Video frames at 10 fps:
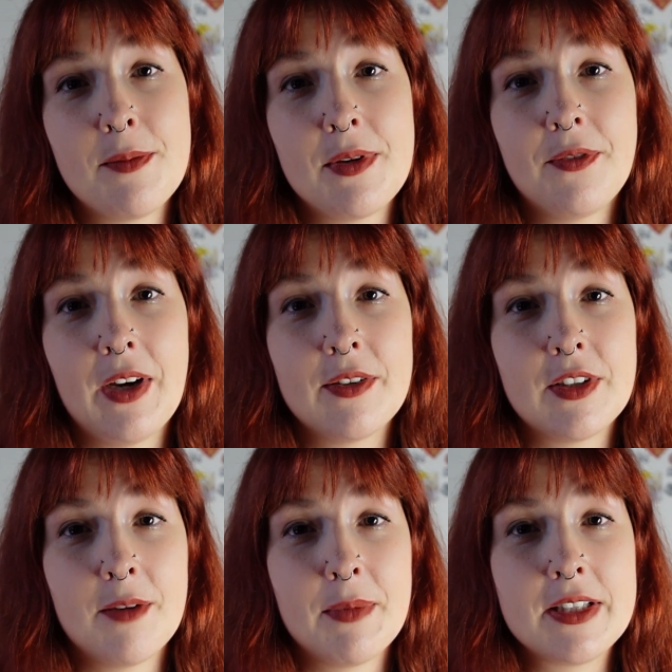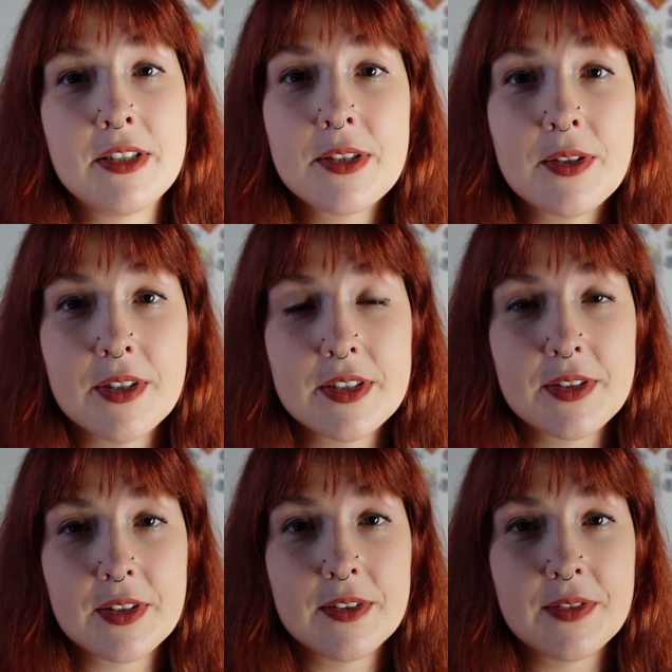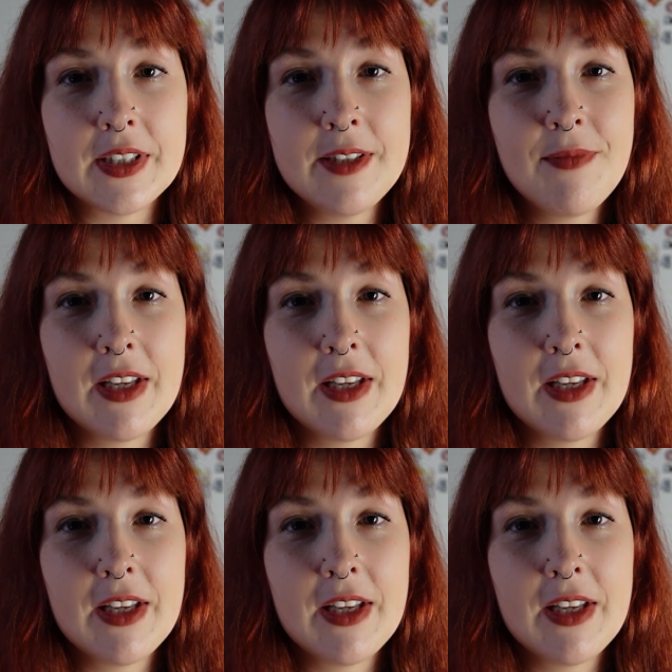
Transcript: be found on my Discord server,